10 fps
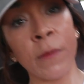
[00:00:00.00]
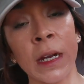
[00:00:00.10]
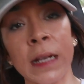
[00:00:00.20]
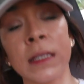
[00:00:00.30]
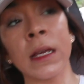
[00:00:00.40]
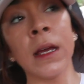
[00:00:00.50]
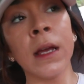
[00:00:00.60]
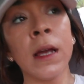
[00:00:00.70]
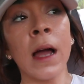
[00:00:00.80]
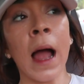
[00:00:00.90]
minutes
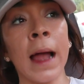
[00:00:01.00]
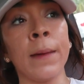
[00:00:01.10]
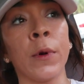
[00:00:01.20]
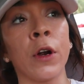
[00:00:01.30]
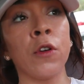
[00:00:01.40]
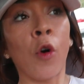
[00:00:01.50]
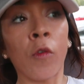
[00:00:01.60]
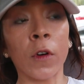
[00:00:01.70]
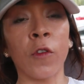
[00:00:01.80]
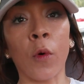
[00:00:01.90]
I burn
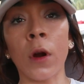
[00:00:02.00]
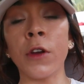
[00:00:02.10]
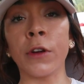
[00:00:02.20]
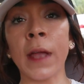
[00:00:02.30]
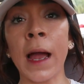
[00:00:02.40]
over 400